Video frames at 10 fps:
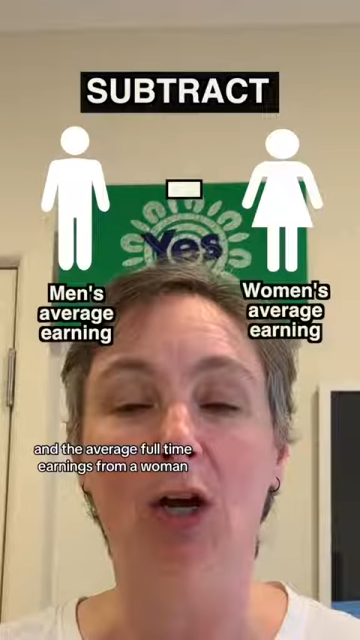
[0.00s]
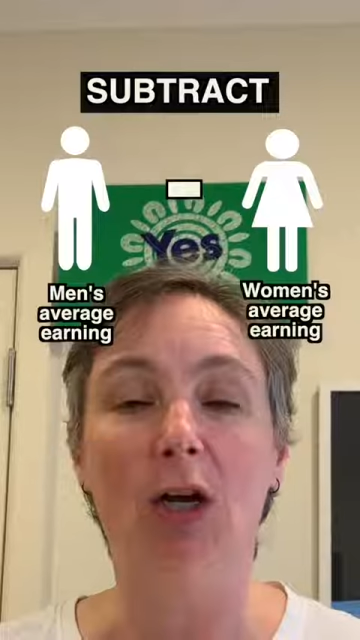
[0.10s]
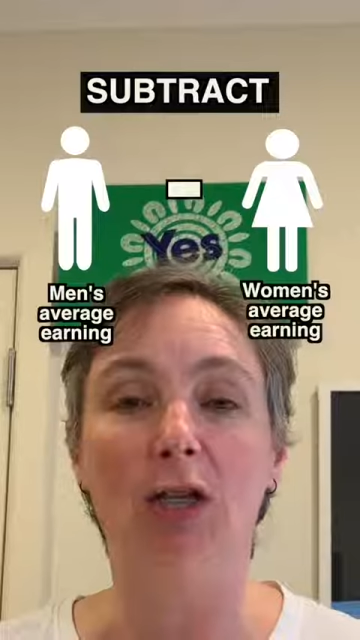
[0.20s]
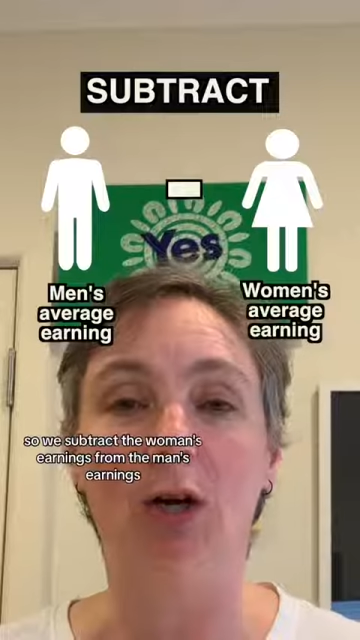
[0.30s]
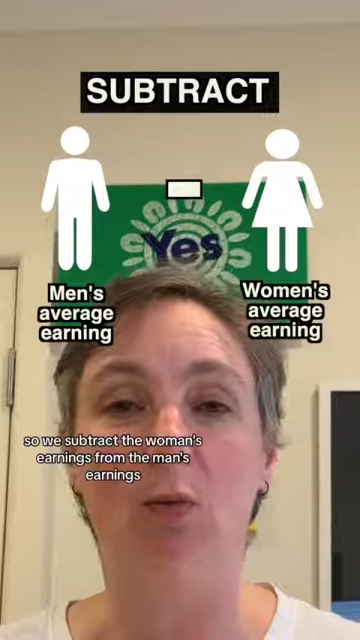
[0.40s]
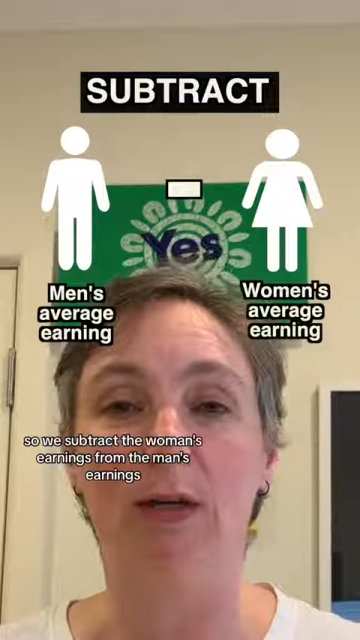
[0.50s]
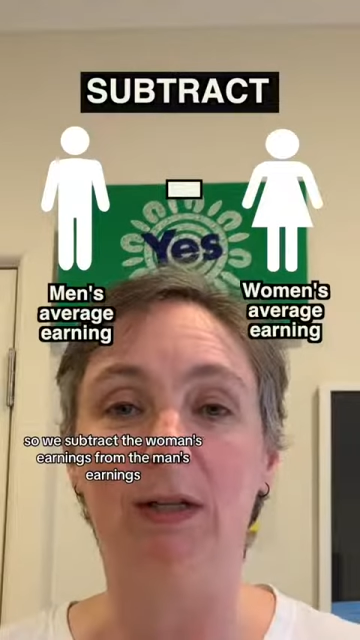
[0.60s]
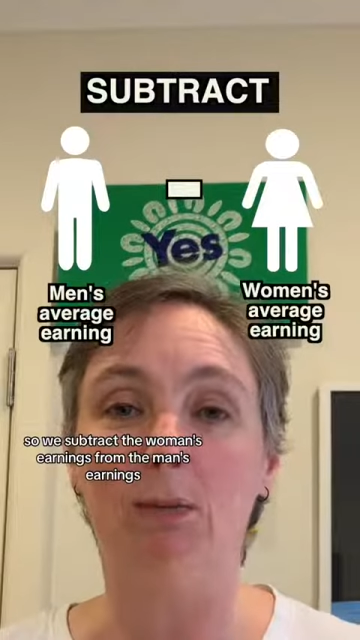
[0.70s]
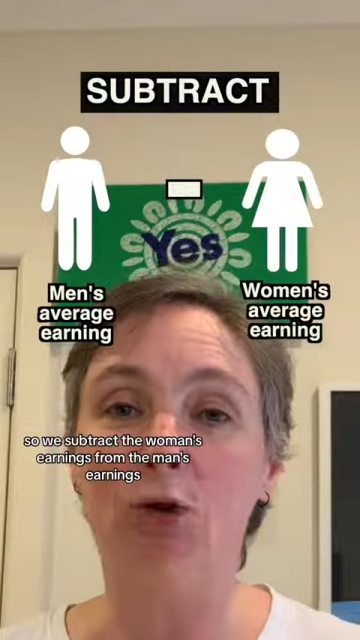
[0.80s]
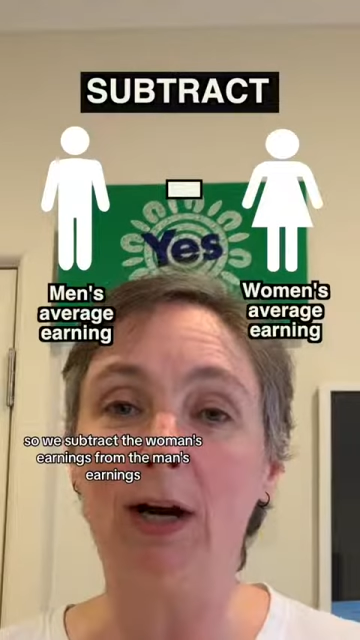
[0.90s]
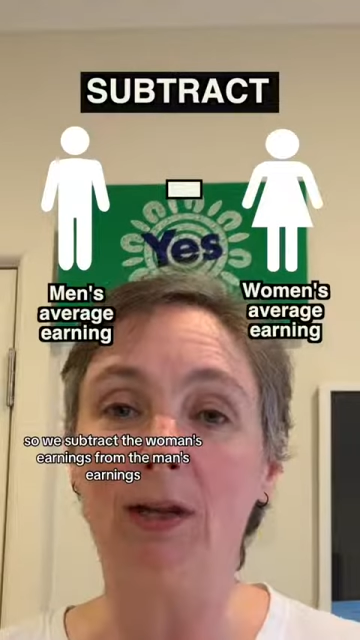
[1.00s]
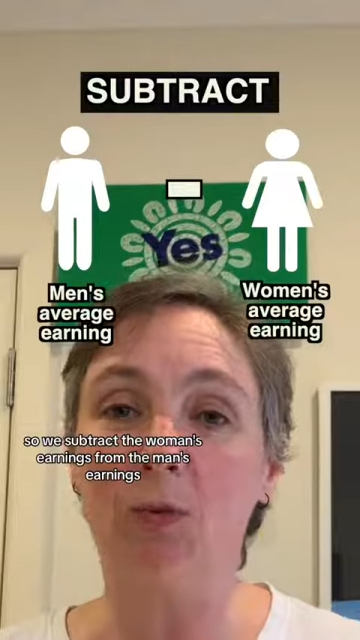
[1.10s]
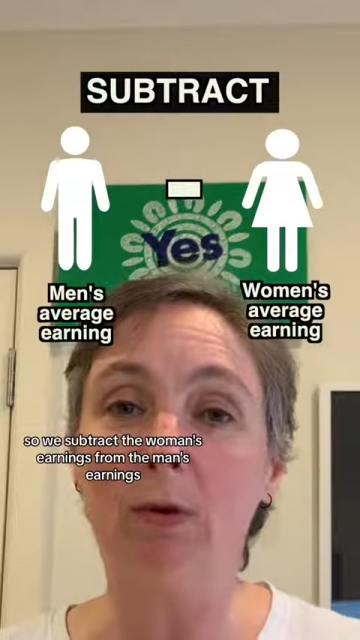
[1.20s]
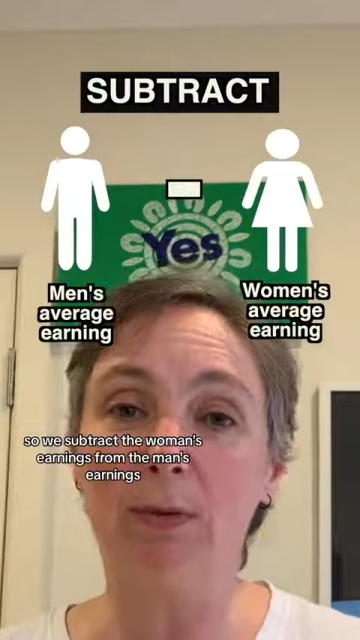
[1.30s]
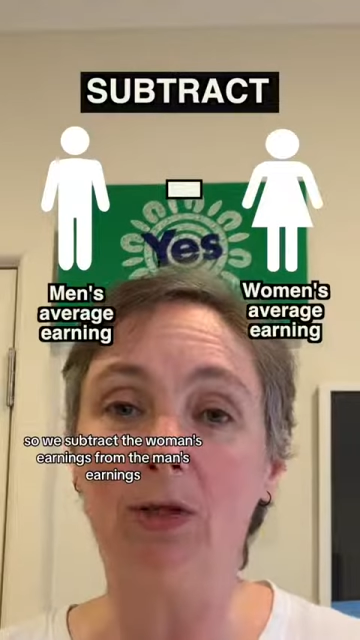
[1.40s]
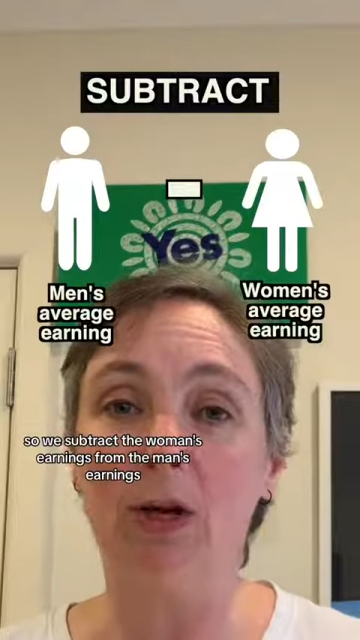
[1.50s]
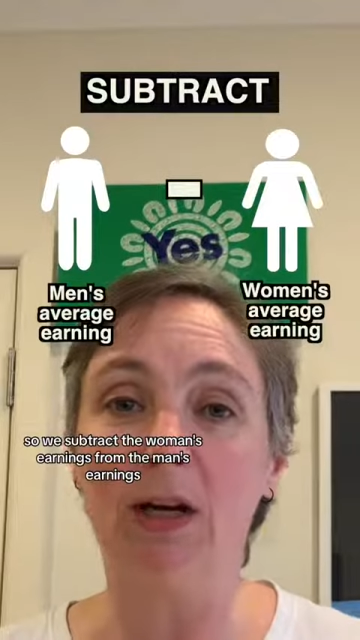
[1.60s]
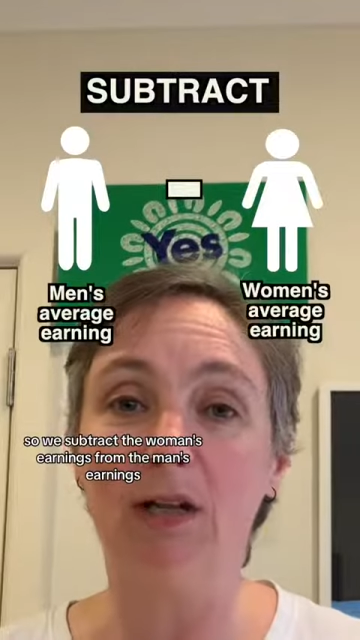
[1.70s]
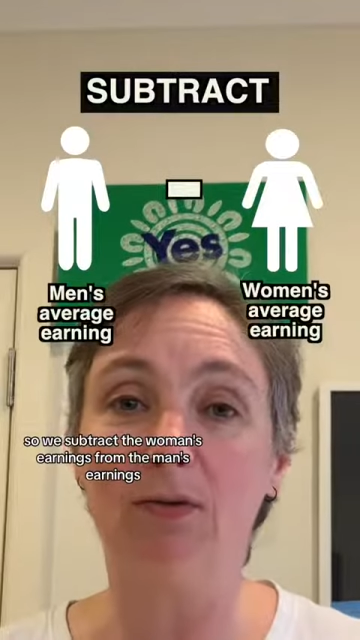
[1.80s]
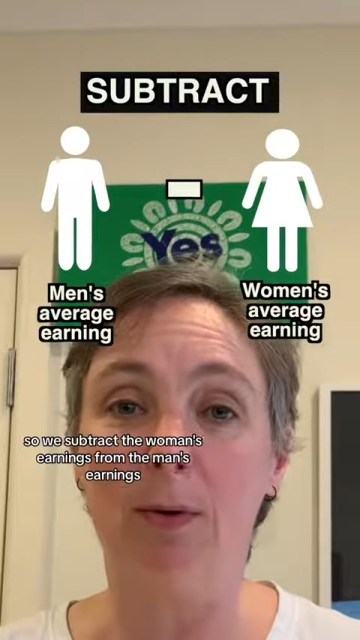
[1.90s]
So we subtract the woman's
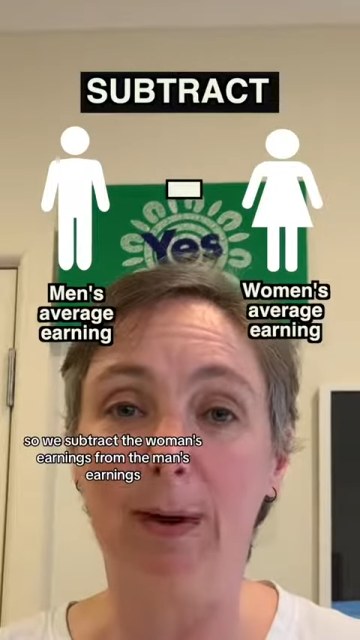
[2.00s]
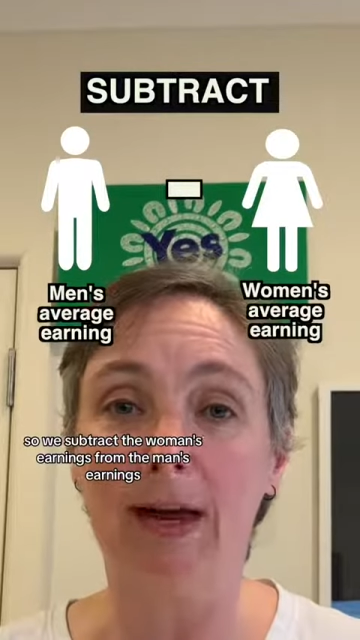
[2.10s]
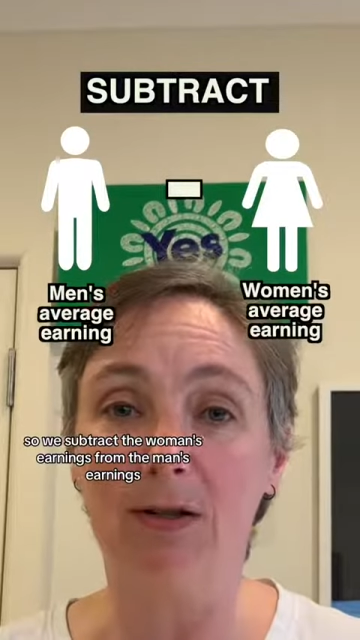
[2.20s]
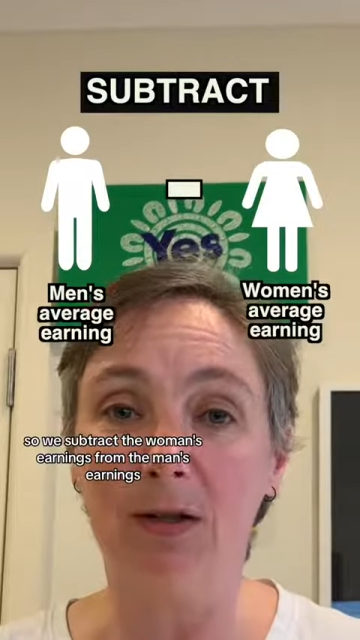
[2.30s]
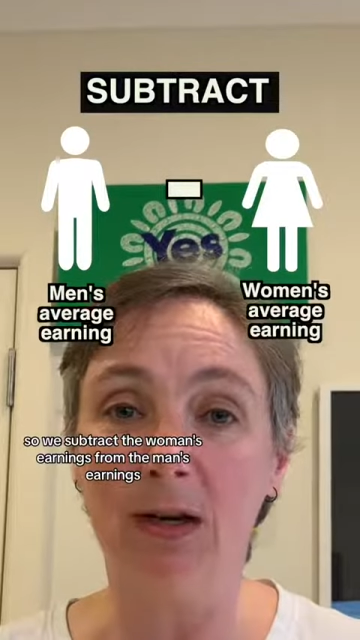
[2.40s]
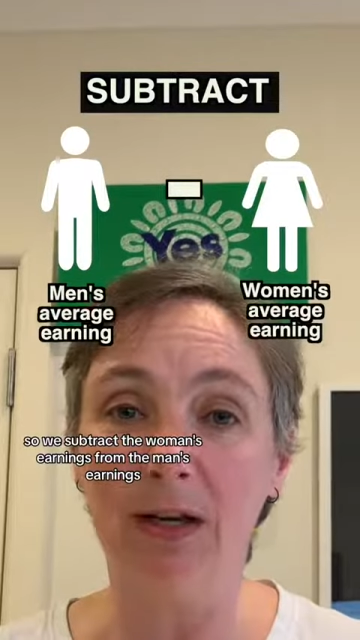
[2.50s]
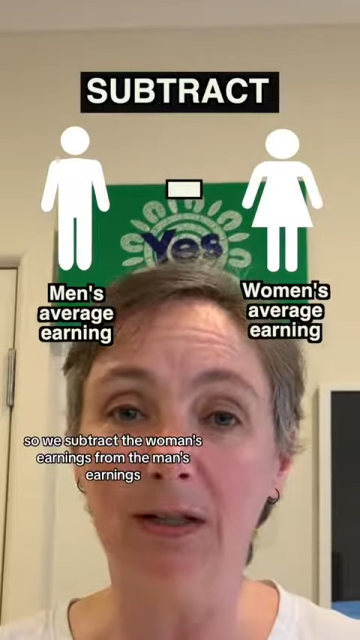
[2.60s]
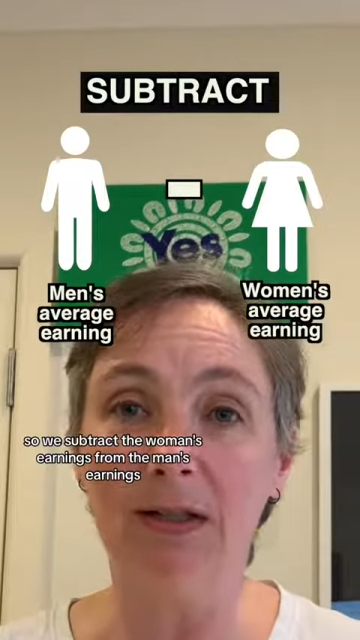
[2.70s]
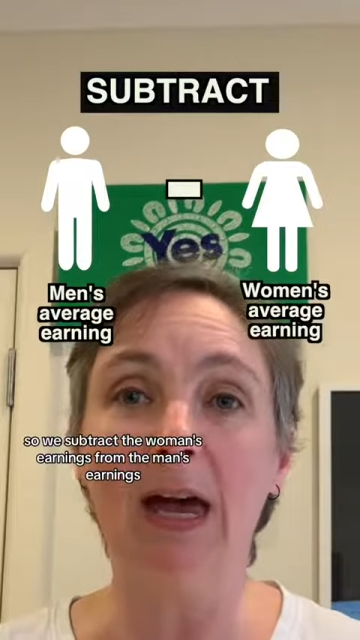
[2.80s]
earnings from the man's earnings